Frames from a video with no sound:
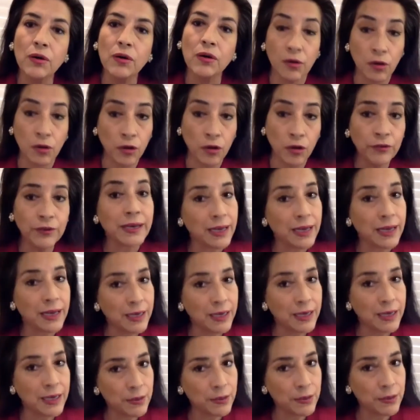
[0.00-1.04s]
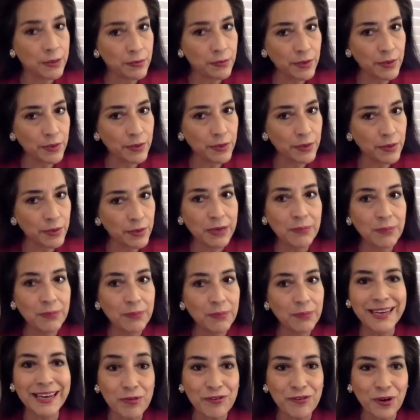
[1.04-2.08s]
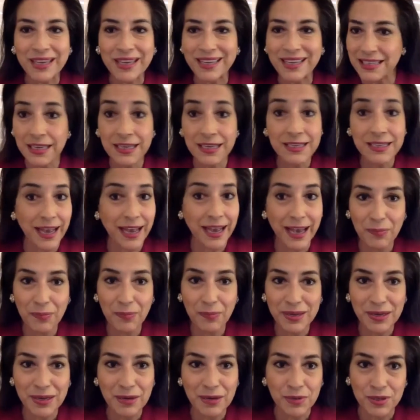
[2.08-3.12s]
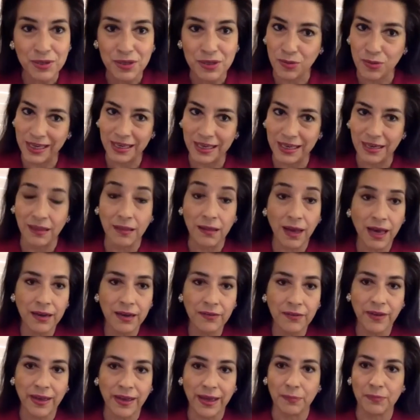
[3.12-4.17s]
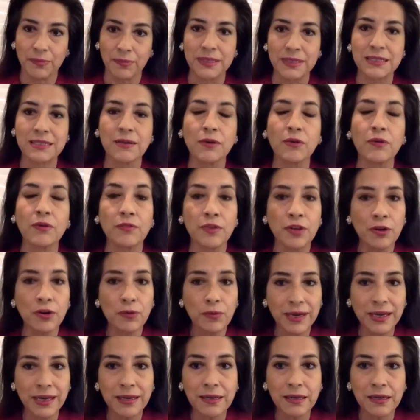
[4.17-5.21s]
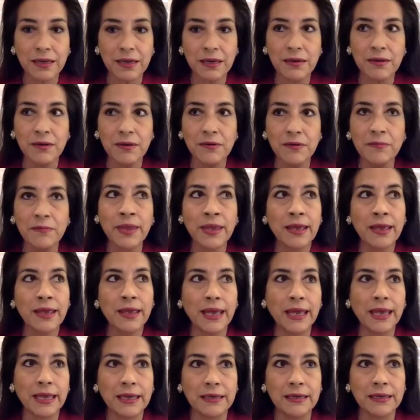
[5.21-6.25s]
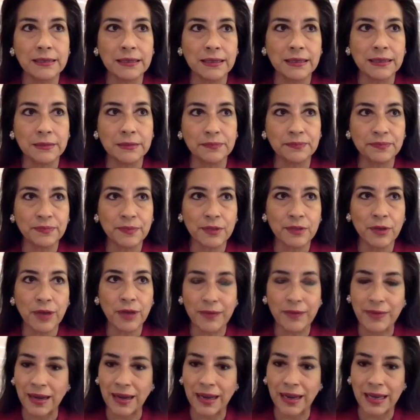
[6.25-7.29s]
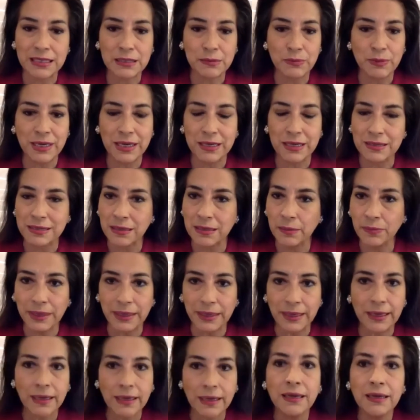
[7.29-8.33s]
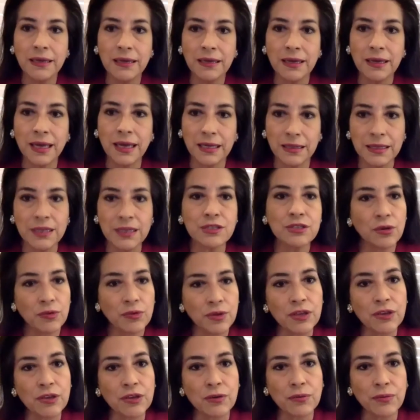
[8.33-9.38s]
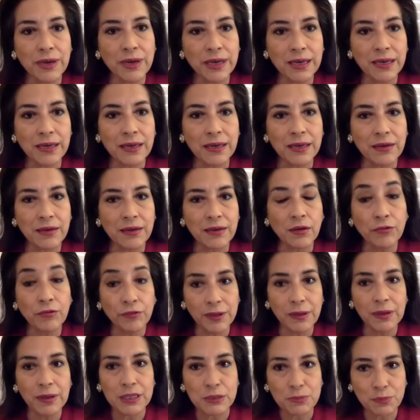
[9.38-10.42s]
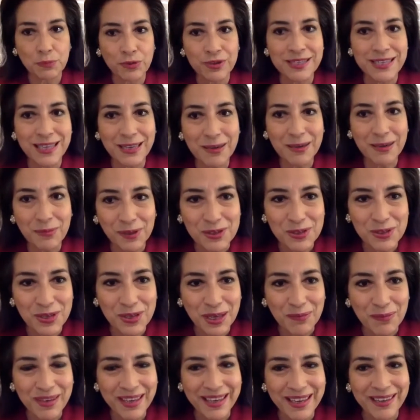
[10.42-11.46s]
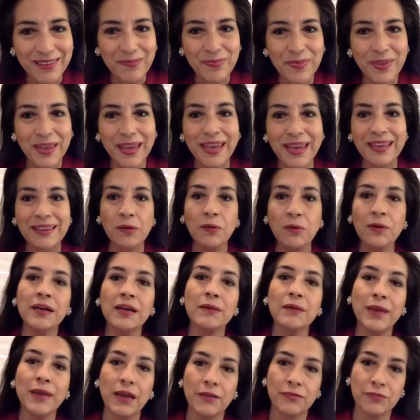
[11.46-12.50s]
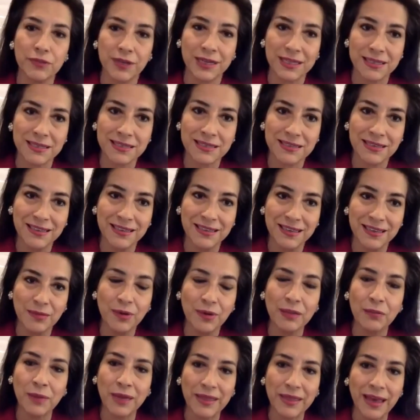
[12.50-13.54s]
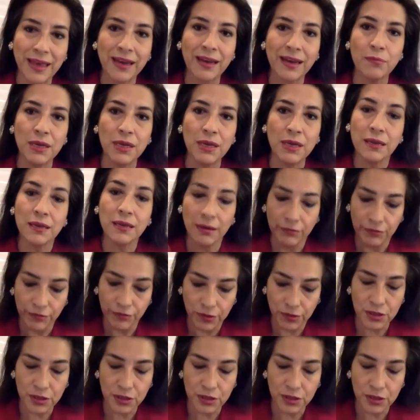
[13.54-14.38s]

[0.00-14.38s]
Hopefully, and I recommend it an hour before, because things happen in between. A lot have happened. So if you're ready to go and you have that last minute something, at least know that you're ready, hopefully as presentable as you can be. And don't come half dressed. But by that, I mean, come fully